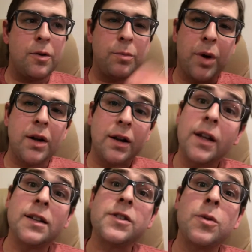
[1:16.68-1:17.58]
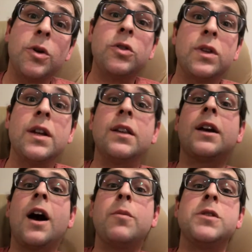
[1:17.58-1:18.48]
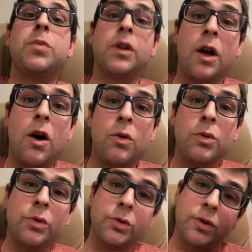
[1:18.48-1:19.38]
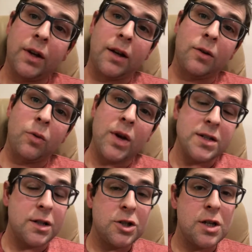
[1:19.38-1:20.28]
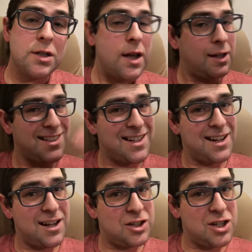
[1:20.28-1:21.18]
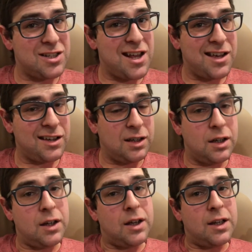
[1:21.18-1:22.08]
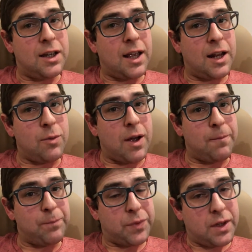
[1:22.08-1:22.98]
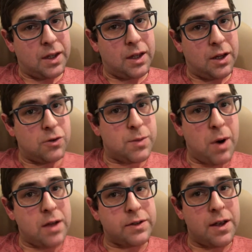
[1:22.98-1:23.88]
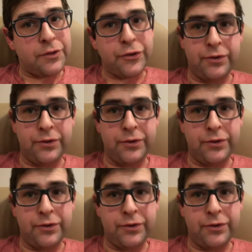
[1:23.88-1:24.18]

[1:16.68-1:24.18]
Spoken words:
but I'd like to see what you think in the comments below. Like, is it a cheesesteak? Is it not a cheesesteak? Anyway, here's the process.